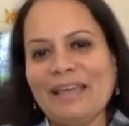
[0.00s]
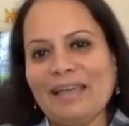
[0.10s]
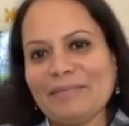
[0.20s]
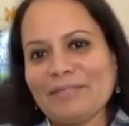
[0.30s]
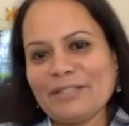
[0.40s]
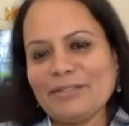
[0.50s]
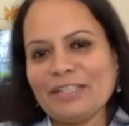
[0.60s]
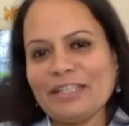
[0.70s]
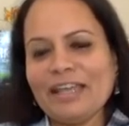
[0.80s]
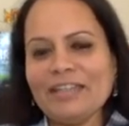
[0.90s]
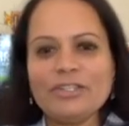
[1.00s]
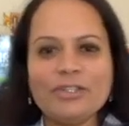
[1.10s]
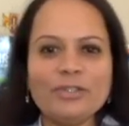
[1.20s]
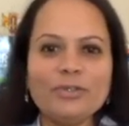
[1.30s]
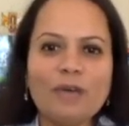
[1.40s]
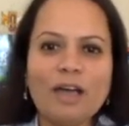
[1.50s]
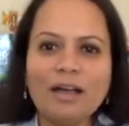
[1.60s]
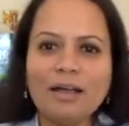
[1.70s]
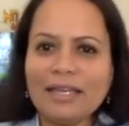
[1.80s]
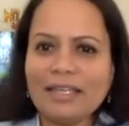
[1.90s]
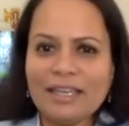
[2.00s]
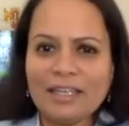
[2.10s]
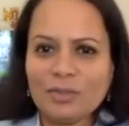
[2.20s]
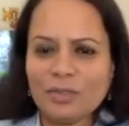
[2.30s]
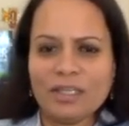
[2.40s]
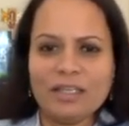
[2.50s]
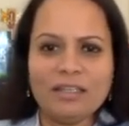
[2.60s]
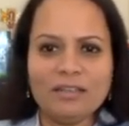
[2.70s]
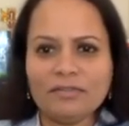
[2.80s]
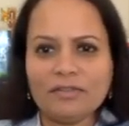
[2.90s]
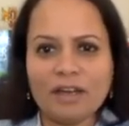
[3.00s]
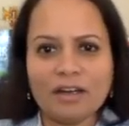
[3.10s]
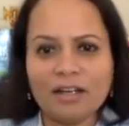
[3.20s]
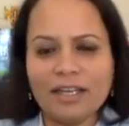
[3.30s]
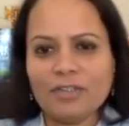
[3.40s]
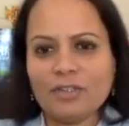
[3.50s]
Absolutely. And do you engage with any of our